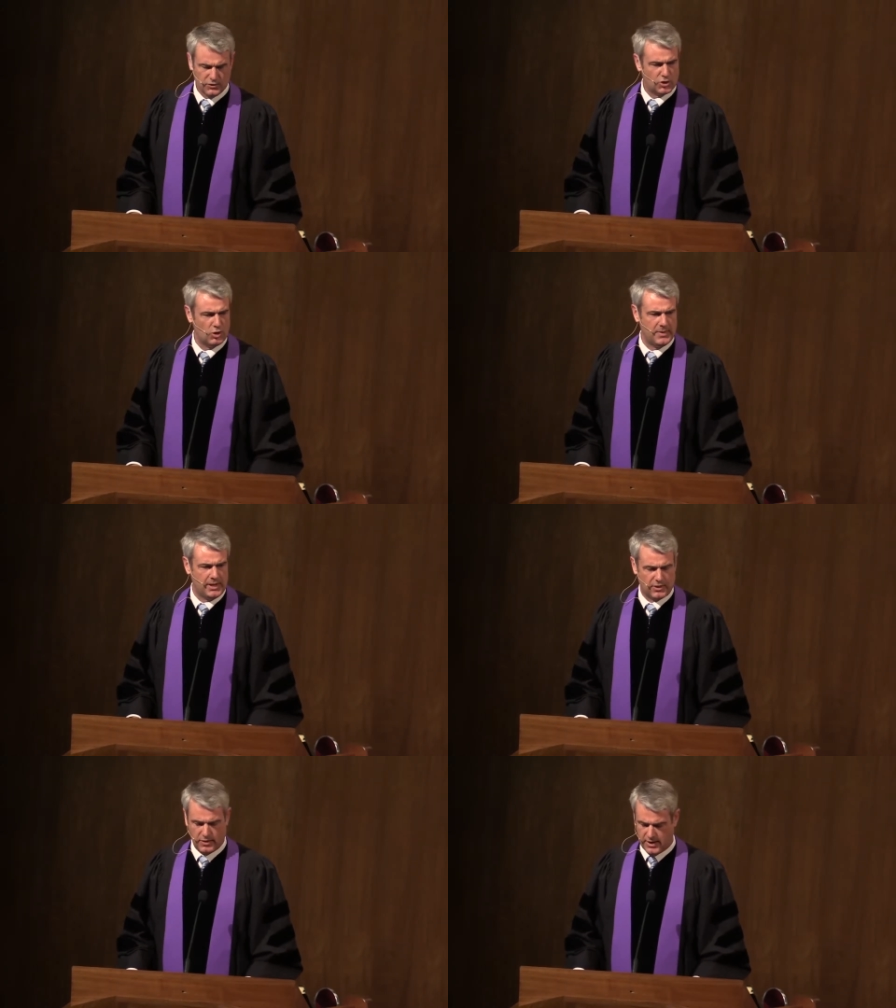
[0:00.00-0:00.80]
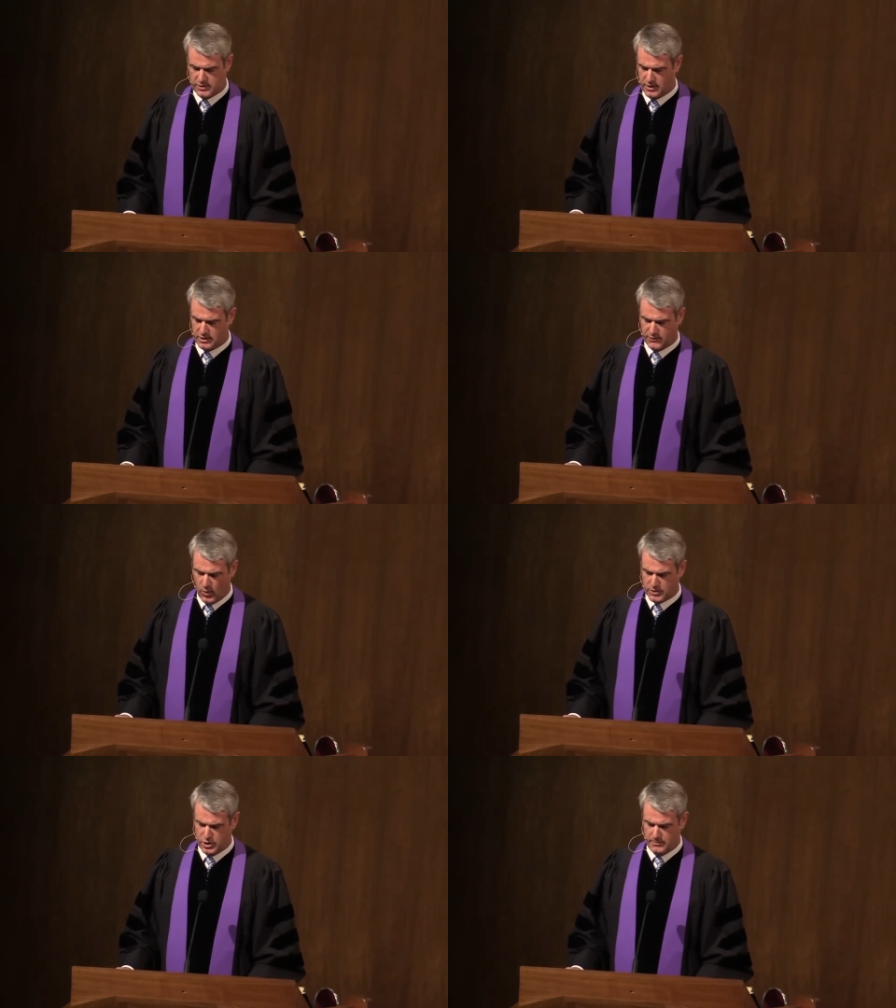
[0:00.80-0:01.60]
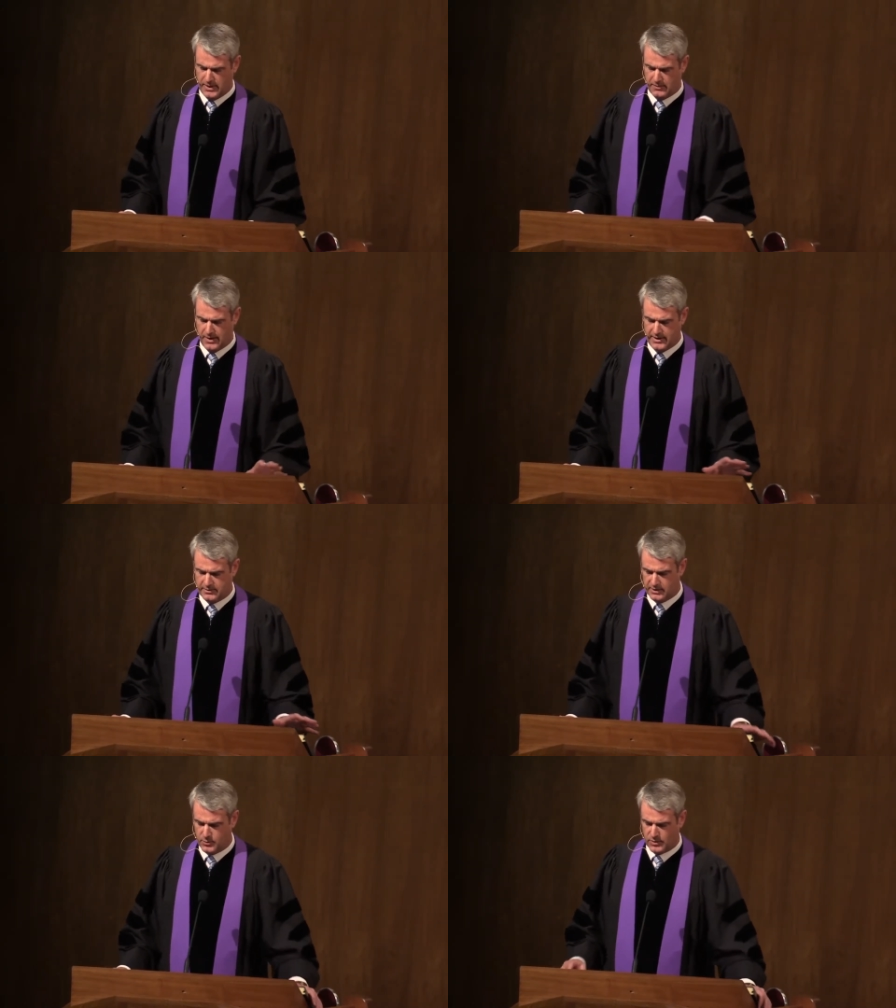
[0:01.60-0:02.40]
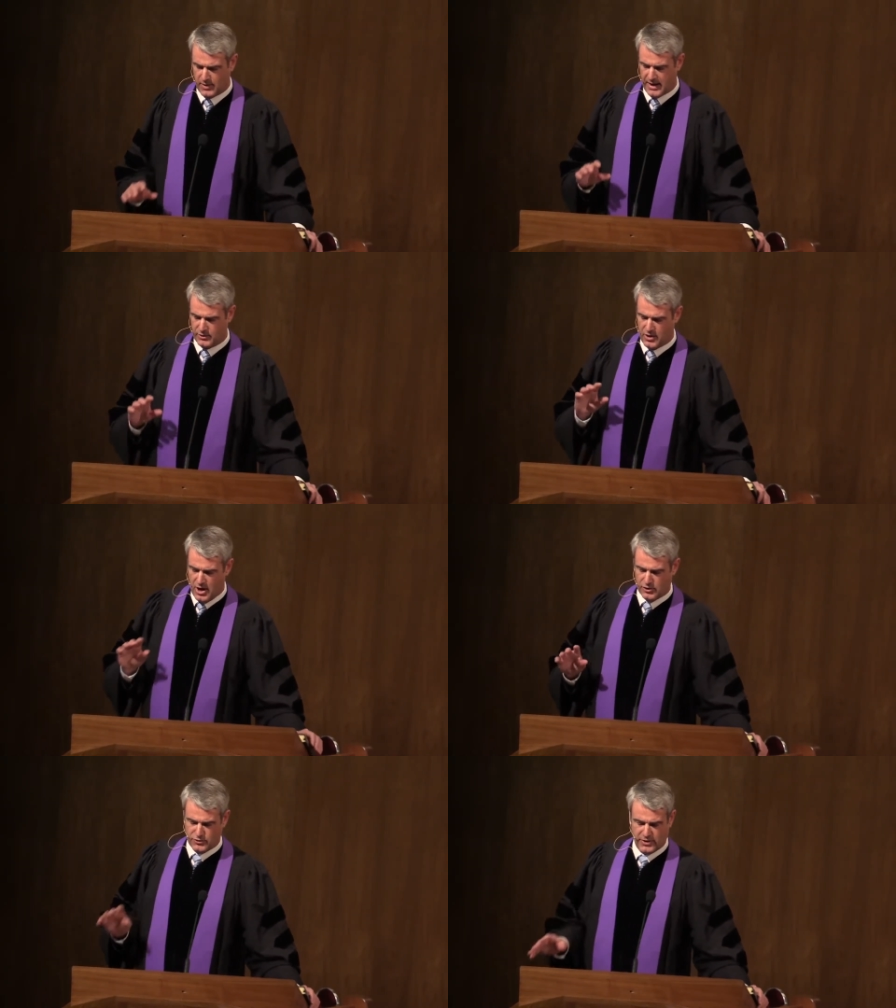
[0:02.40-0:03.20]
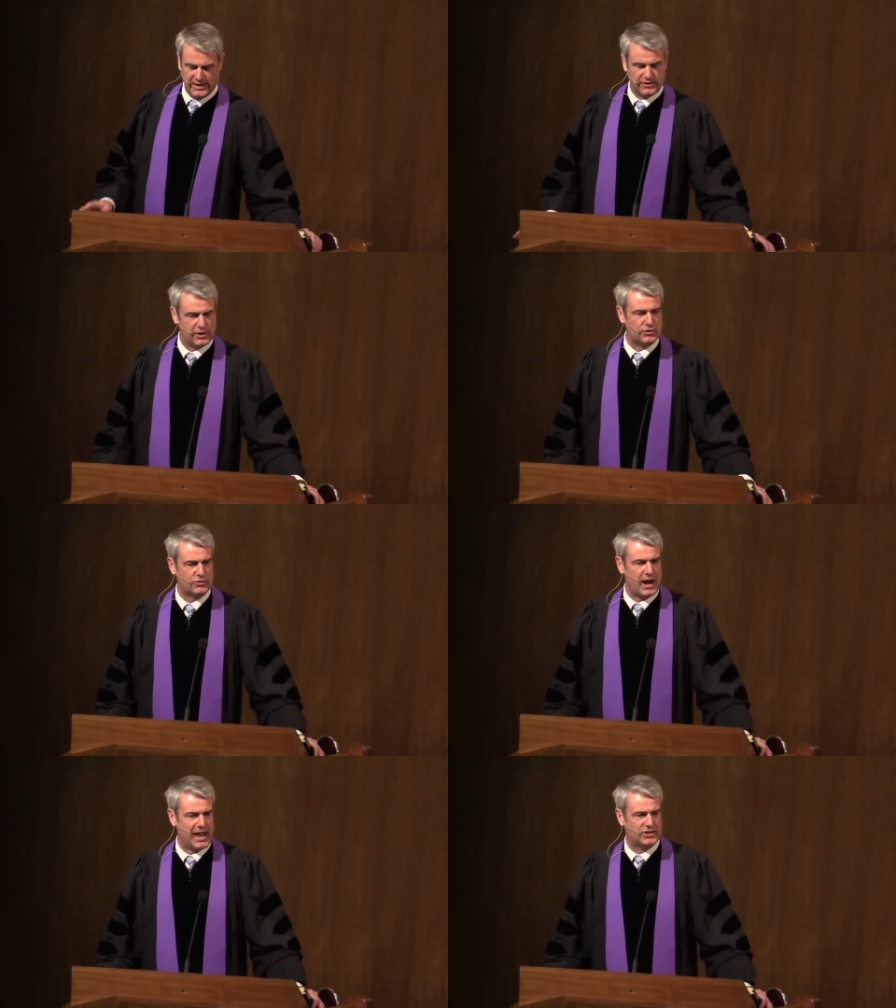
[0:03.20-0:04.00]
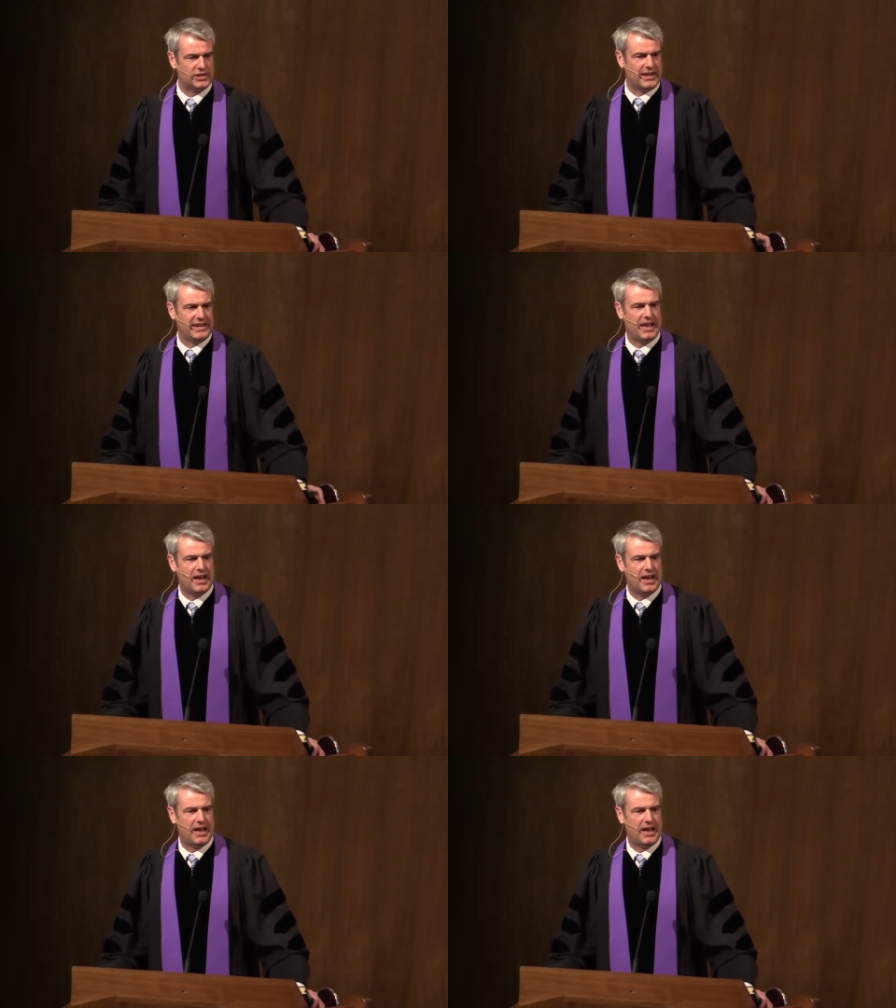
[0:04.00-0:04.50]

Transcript: Too many Christians, for too many reasons, would rather treat the tragedy